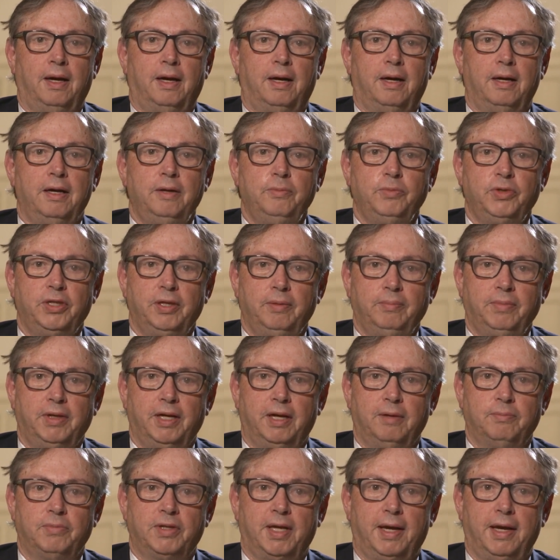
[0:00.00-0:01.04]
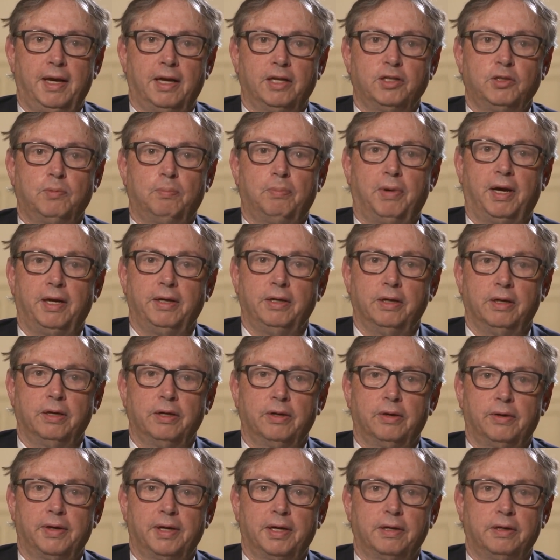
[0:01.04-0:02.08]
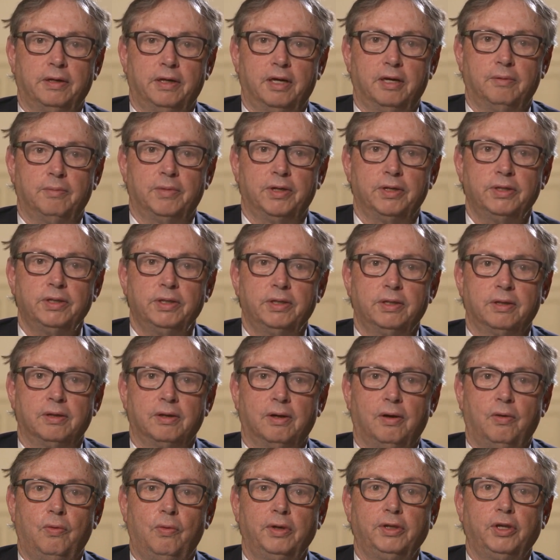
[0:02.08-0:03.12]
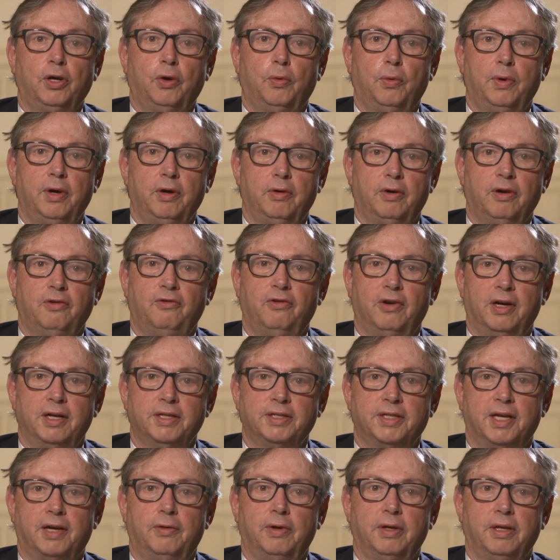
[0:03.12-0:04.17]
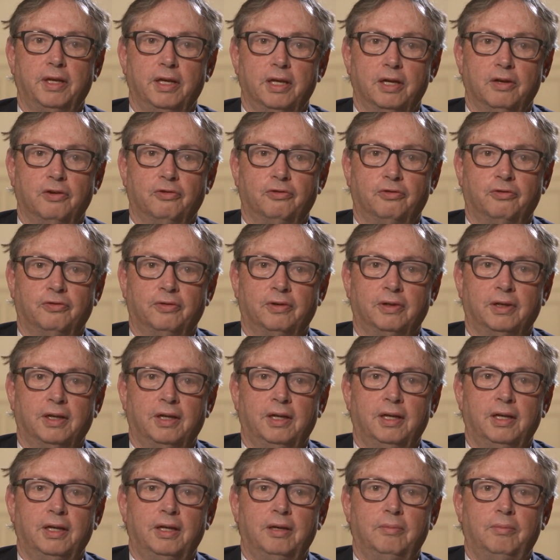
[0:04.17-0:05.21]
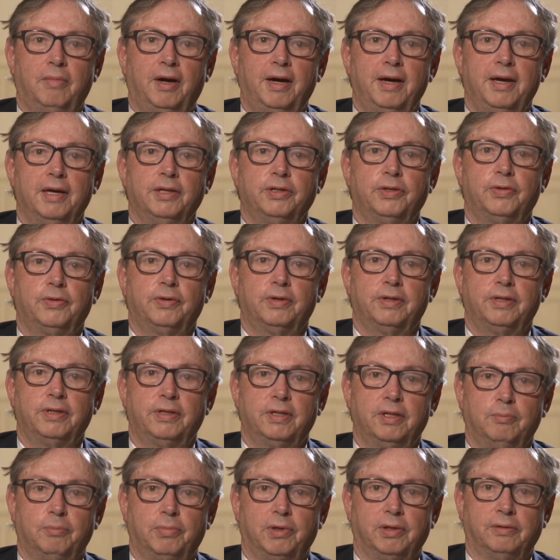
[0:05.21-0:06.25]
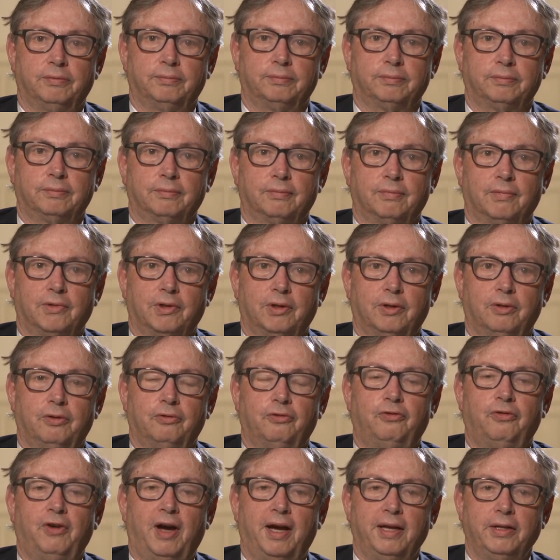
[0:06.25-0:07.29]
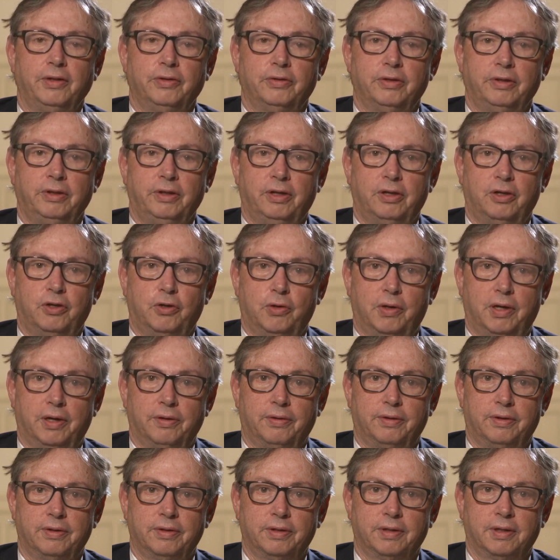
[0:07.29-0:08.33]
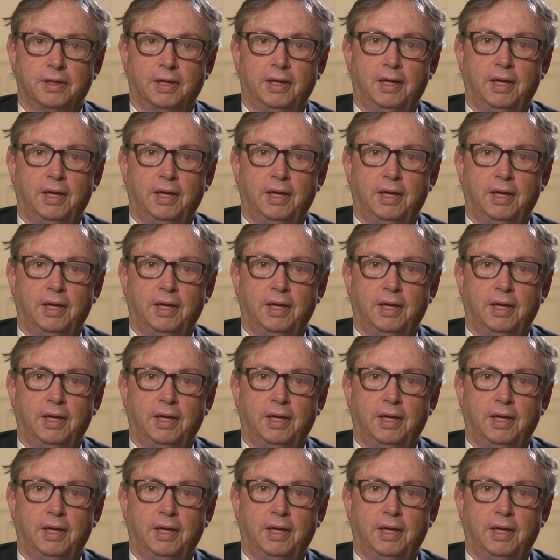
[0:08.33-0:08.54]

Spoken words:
I am sometimes asked by younger economists what career advice I would give. My answer is simple: find good co-authors.